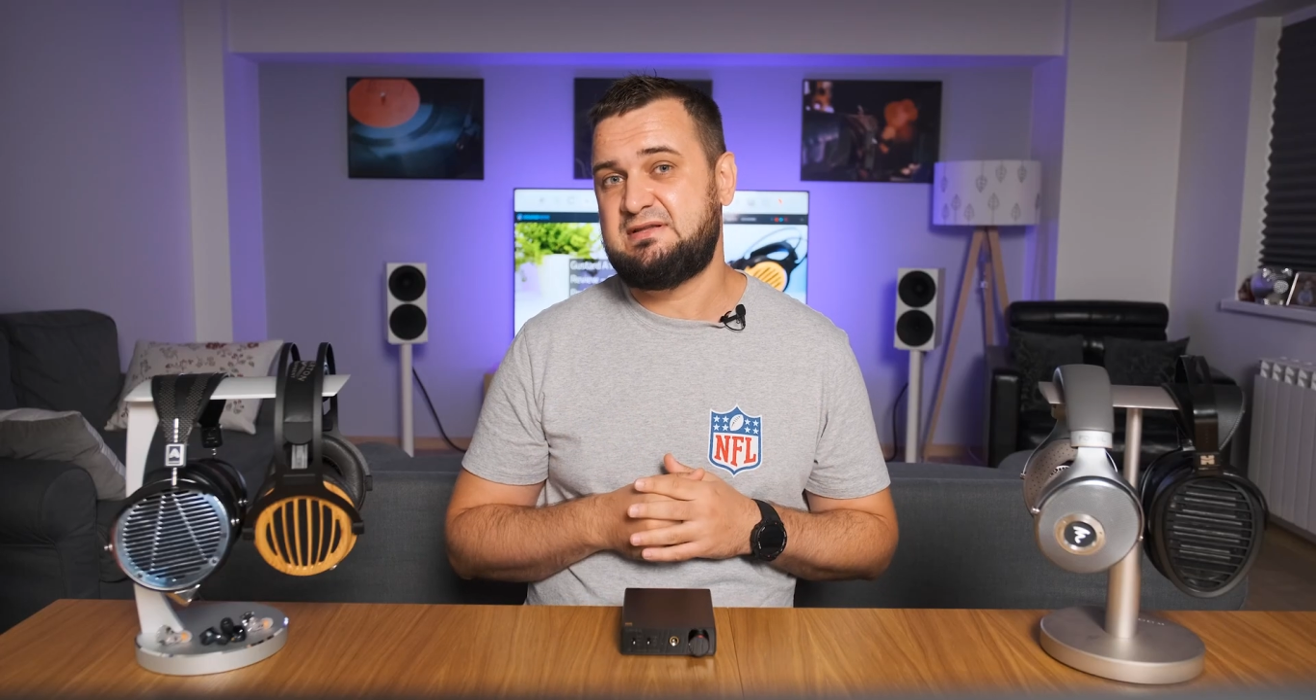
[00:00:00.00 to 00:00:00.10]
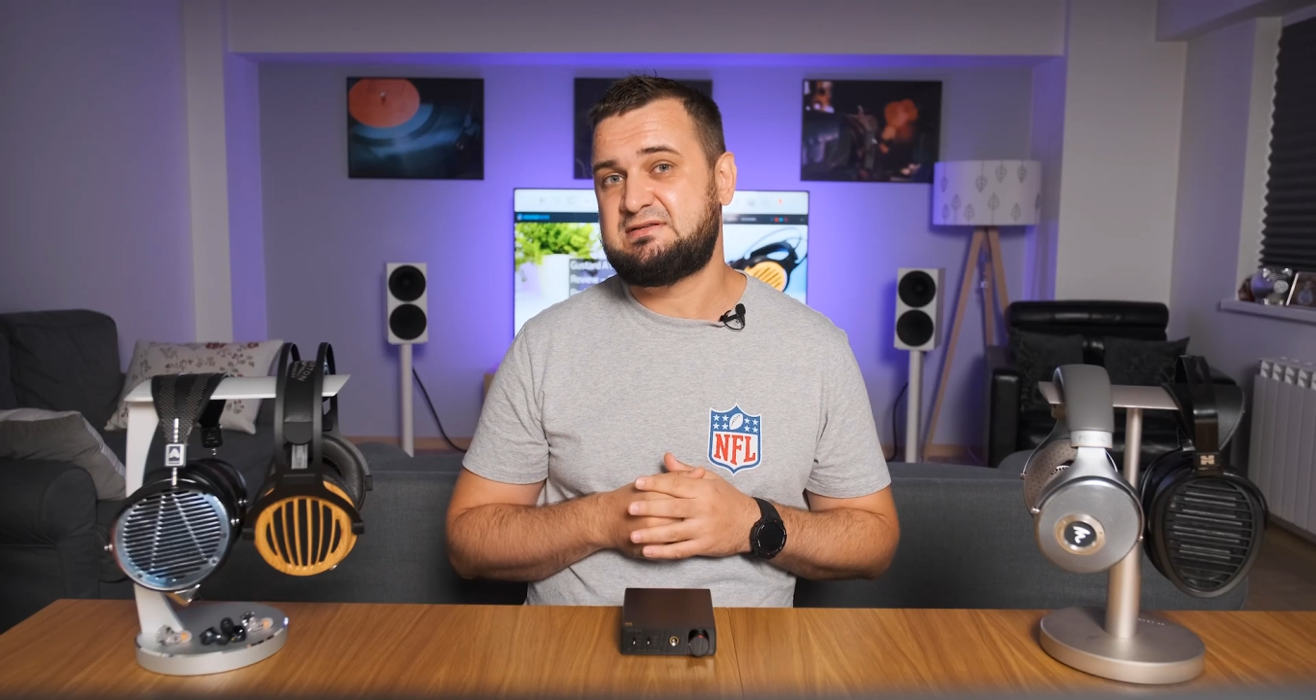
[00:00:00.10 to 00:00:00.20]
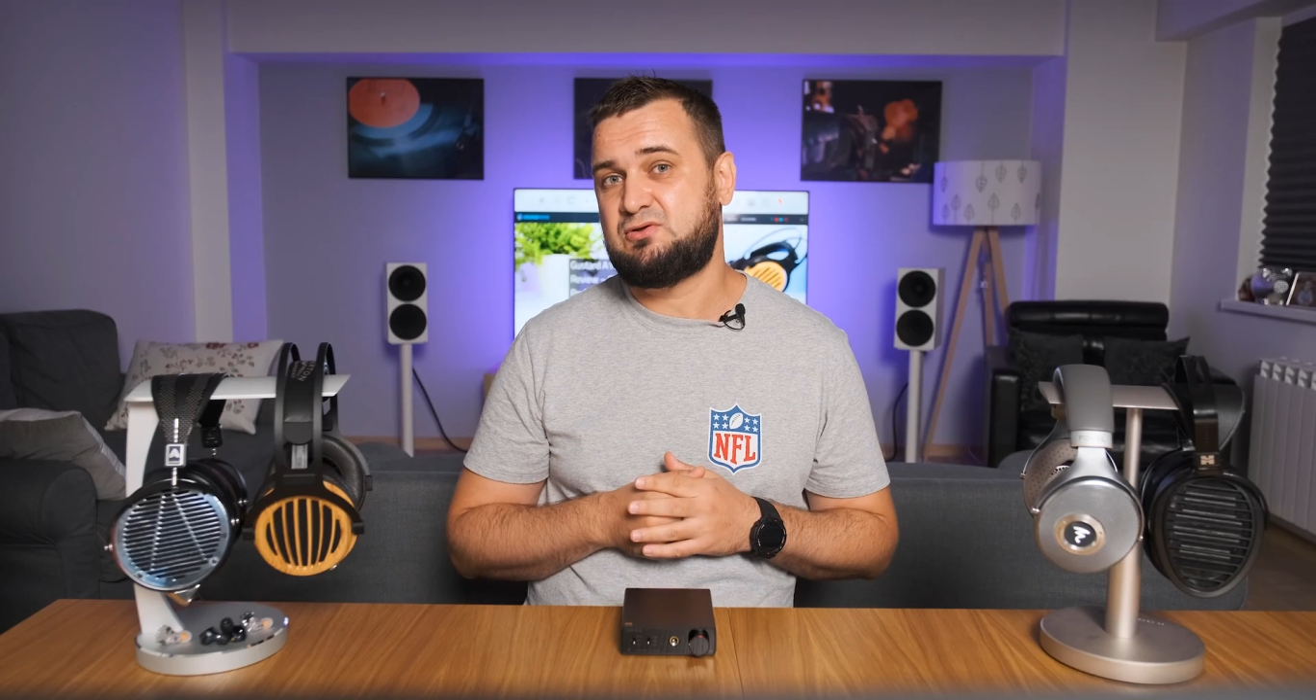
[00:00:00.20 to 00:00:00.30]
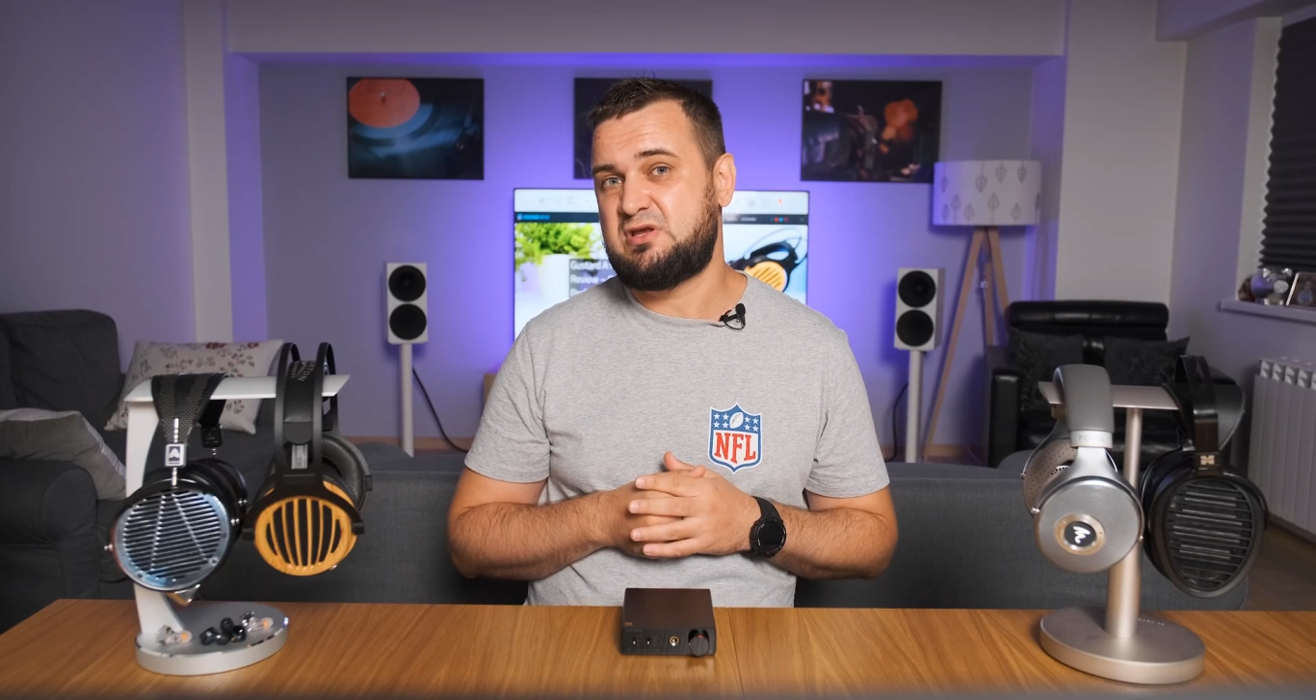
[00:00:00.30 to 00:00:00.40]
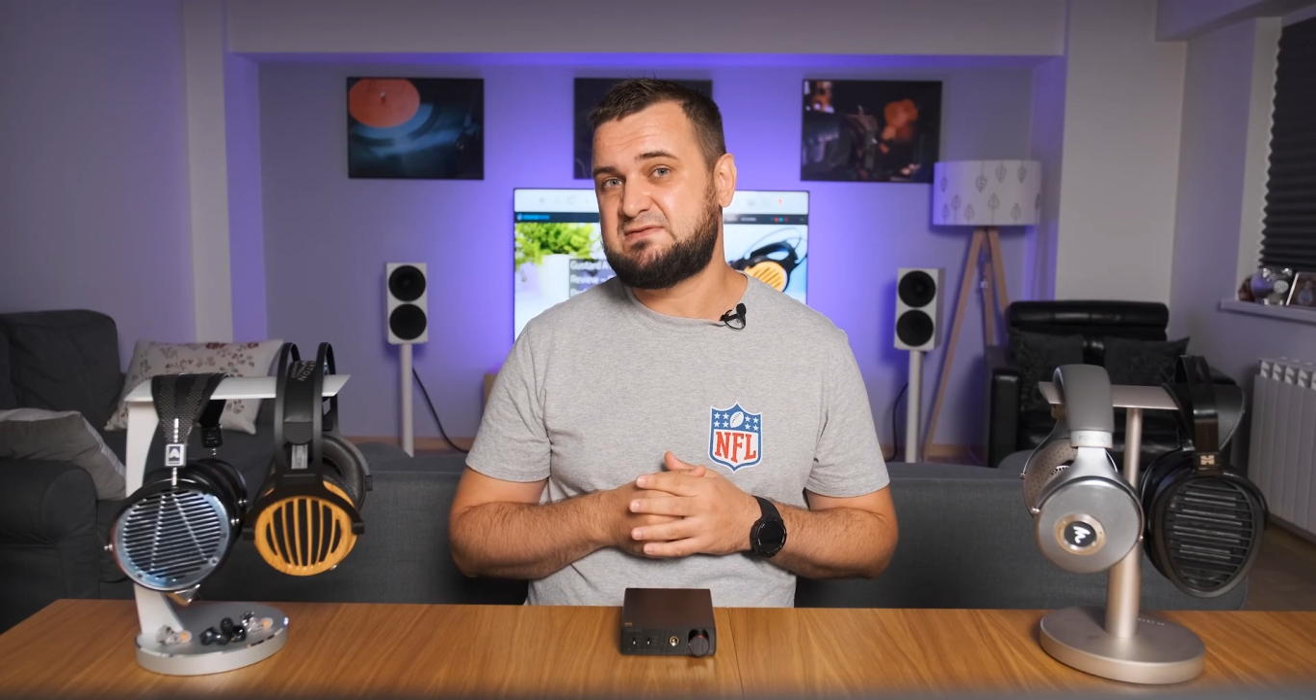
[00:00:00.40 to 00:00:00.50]

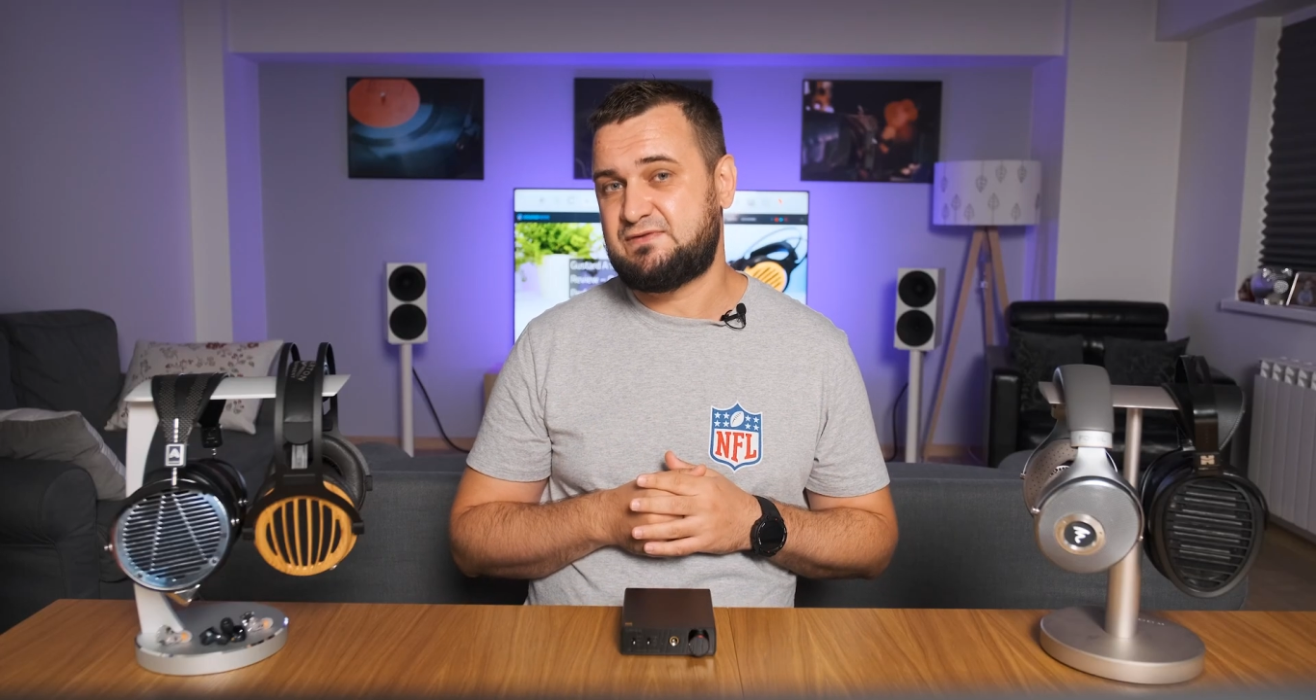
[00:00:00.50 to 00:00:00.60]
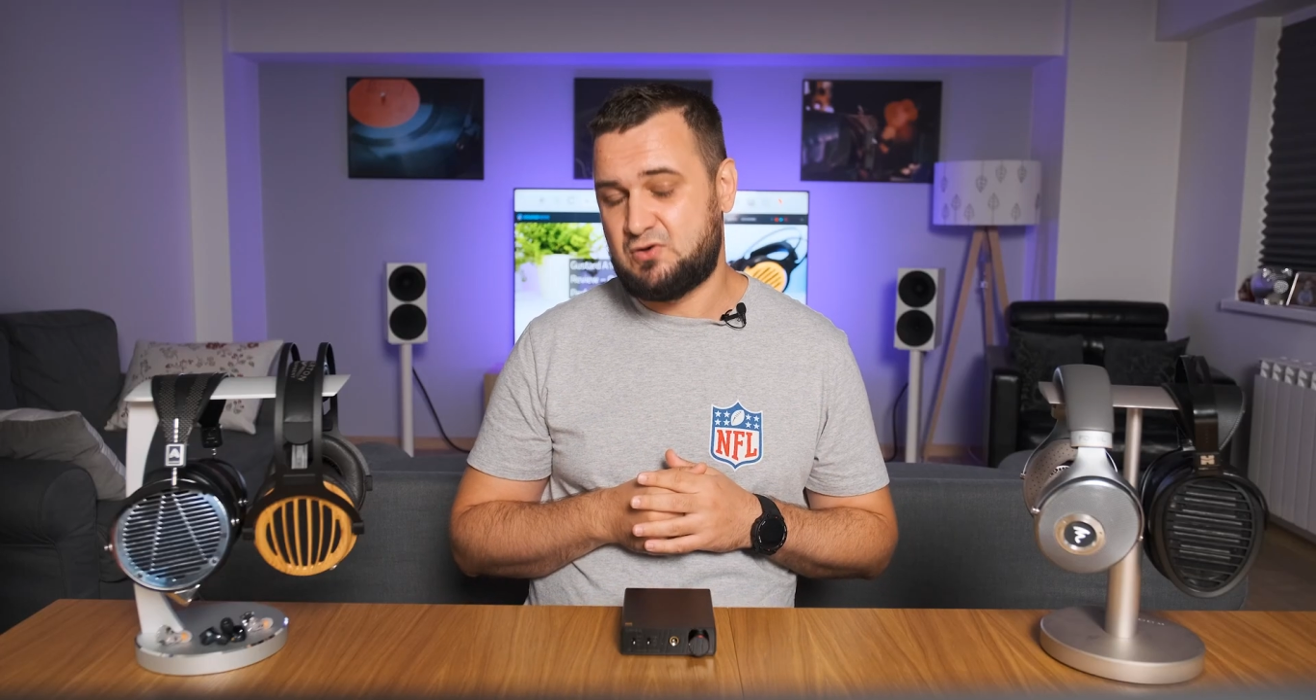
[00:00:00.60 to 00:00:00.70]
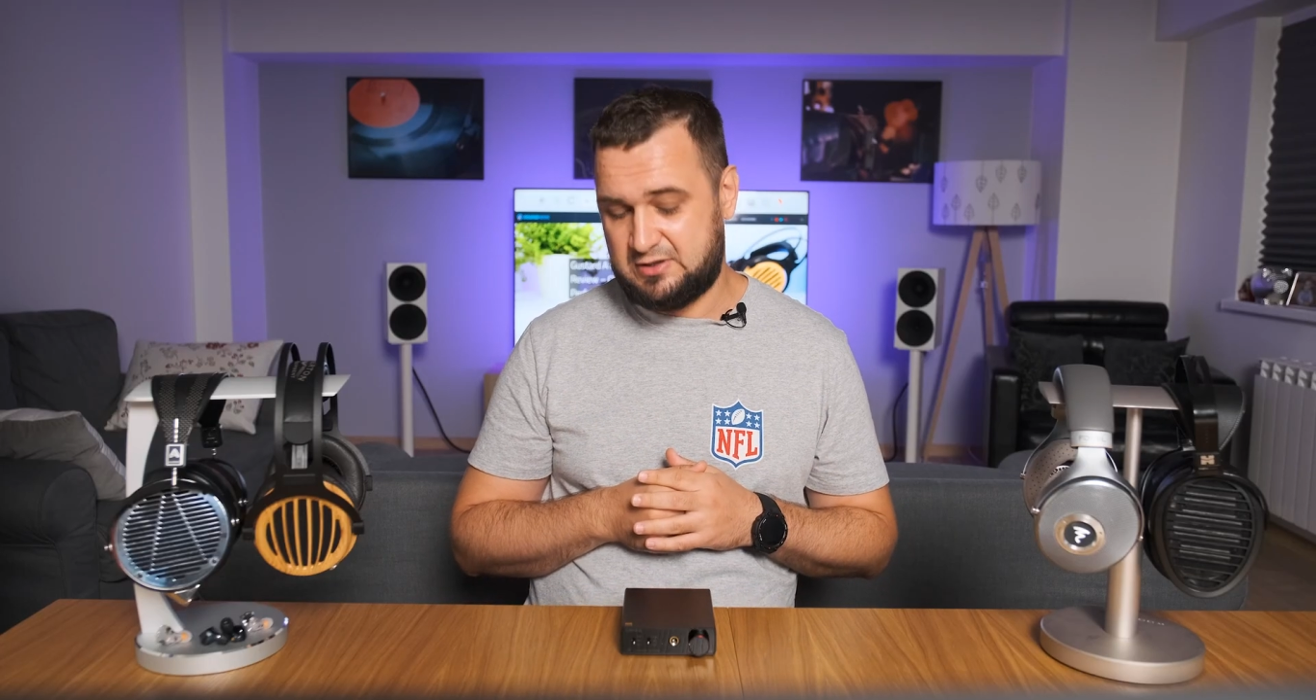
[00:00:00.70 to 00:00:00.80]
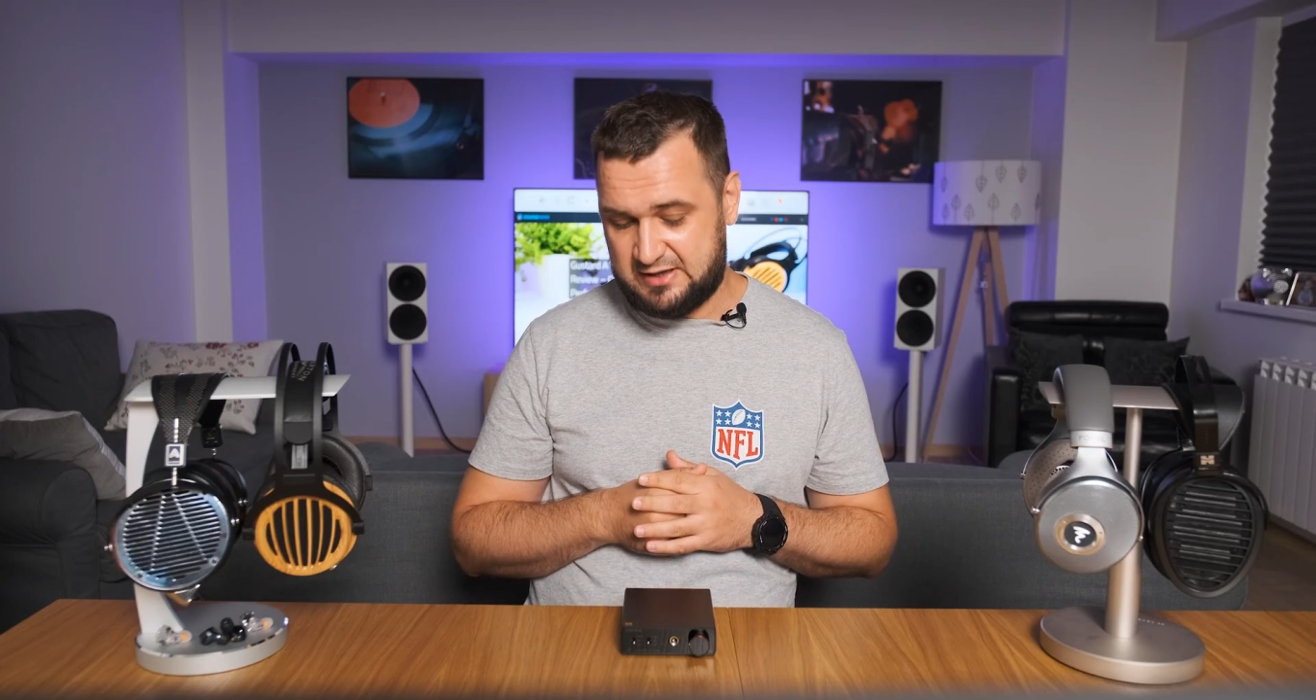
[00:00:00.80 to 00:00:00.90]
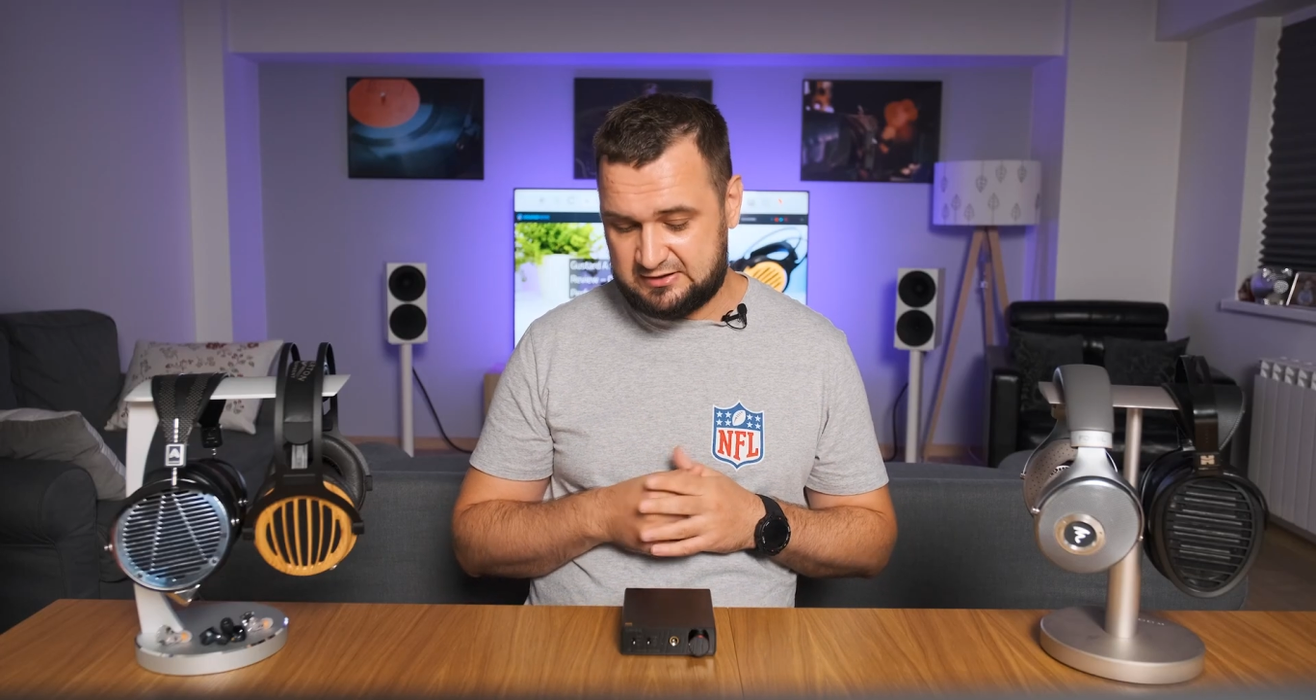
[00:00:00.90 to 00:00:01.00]
its noise floor